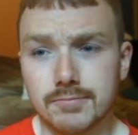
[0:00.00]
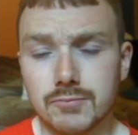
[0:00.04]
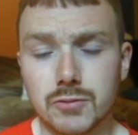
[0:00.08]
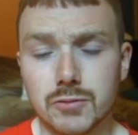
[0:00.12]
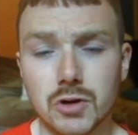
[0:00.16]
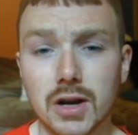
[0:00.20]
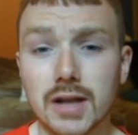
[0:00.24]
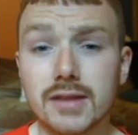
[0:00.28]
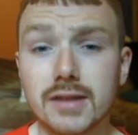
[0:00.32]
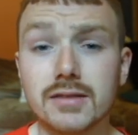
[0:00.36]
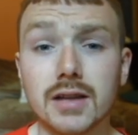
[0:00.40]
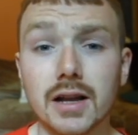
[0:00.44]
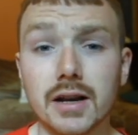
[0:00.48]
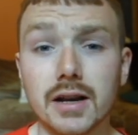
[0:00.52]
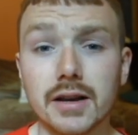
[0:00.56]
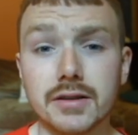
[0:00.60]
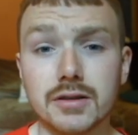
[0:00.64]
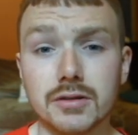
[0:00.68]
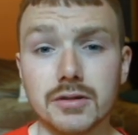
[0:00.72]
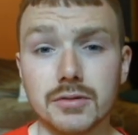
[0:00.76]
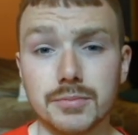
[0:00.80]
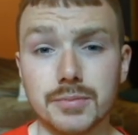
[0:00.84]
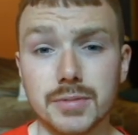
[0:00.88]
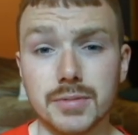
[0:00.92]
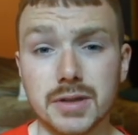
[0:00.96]
You're less likely
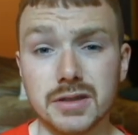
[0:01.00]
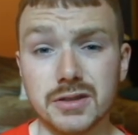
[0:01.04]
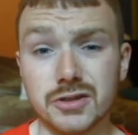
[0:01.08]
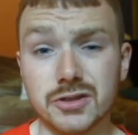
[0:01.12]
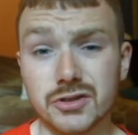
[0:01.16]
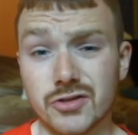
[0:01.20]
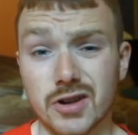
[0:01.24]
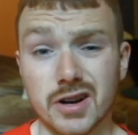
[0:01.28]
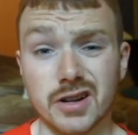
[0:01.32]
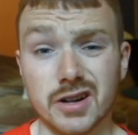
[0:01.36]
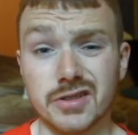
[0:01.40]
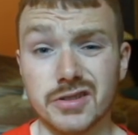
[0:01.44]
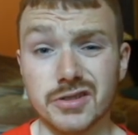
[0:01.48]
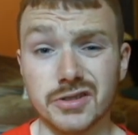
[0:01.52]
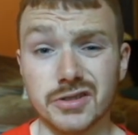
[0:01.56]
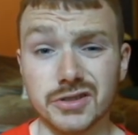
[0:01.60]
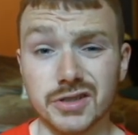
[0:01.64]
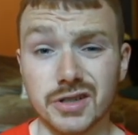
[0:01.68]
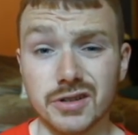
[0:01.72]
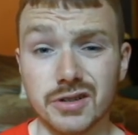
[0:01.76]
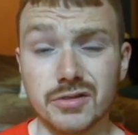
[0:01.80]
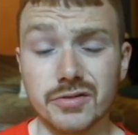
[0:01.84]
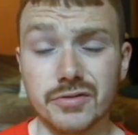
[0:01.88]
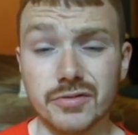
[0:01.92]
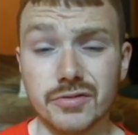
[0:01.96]
to be distracting
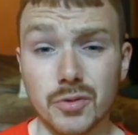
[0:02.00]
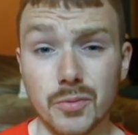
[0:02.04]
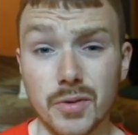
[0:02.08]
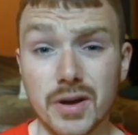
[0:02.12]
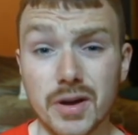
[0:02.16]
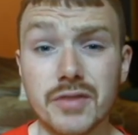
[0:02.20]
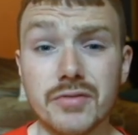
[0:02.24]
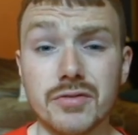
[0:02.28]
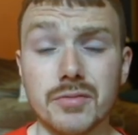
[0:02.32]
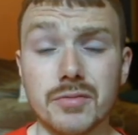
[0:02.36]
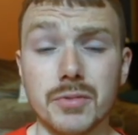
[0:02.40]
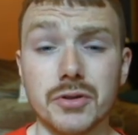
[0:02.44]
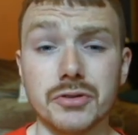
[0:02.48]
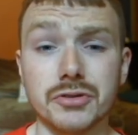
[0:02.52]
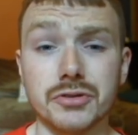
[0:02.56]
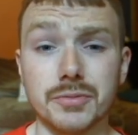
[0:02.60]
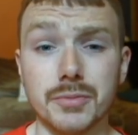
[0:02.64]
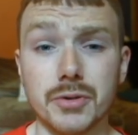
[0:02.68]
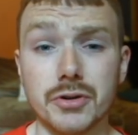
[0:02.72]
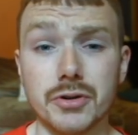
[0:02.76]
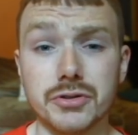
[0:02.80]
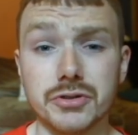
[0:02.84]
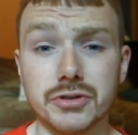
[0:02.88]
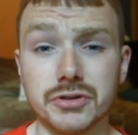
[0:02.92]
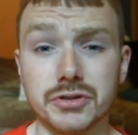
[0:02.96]
yourself away from those
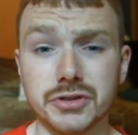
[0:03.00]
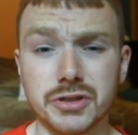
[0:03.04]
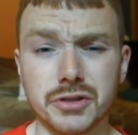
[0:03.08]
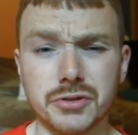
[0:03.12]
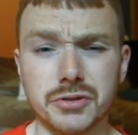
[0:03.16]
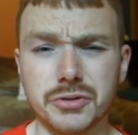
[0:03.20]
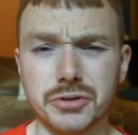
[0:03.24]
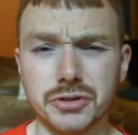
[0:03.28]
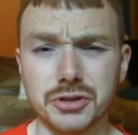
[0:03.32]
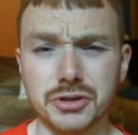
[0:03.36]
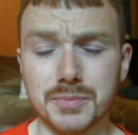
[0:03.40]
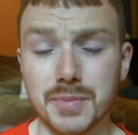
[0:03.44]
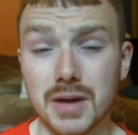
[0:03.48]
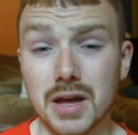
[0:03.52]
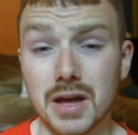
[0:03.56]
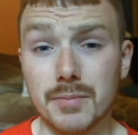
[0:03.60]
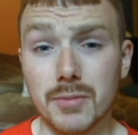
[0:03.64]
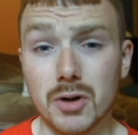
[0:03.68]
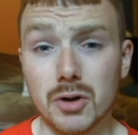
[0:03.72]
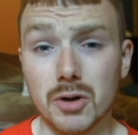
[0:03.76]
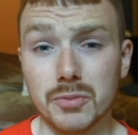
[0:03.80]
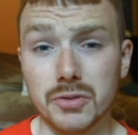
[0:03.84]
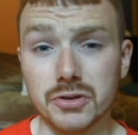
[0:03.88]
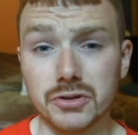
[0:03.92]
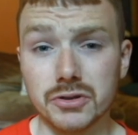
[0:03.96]
emotions in all your spare
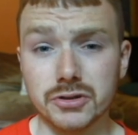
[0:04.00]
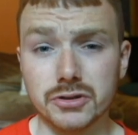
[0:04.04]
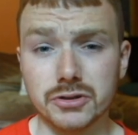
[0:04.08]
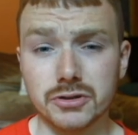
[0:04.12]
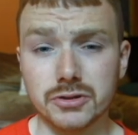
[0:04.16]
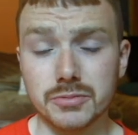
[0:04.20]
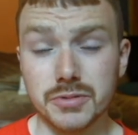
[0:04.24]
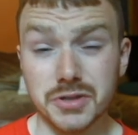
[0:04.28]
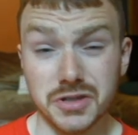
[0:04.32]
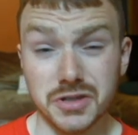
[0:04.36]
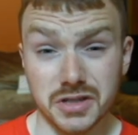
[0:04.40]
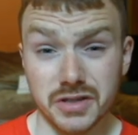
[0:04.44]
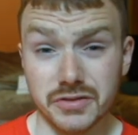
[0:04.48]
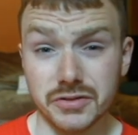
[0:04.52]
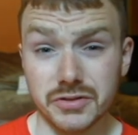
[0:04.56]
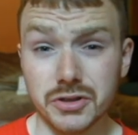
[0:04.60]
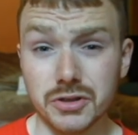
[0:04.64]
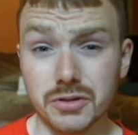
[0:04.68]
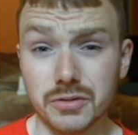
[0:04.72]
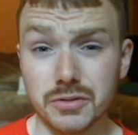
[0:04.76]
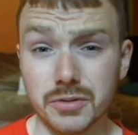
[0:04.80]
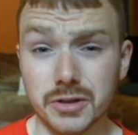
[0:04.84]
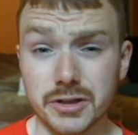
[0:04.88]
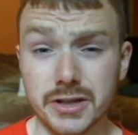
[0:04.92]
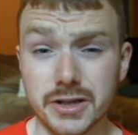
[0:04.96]
moments, which gives
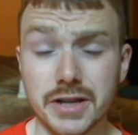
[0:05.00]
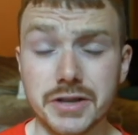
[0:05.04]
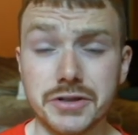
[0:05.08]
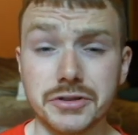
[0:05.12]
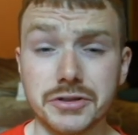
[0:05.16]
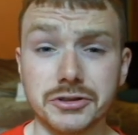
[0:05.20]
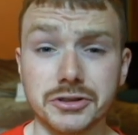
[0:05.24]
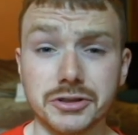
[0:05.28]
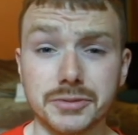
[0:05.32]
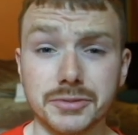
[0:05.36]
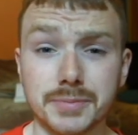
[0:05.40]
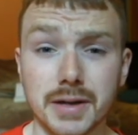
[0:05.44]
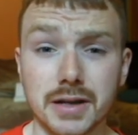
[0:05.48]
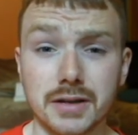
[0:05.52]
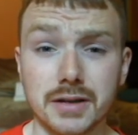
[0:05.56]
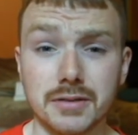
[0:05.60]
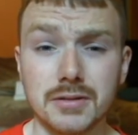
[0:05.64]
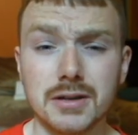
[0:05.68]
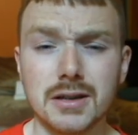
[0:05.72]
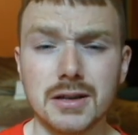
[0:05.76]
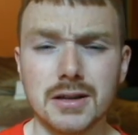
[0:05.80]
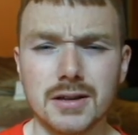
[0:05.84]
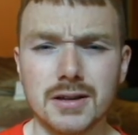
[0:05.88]
your attention span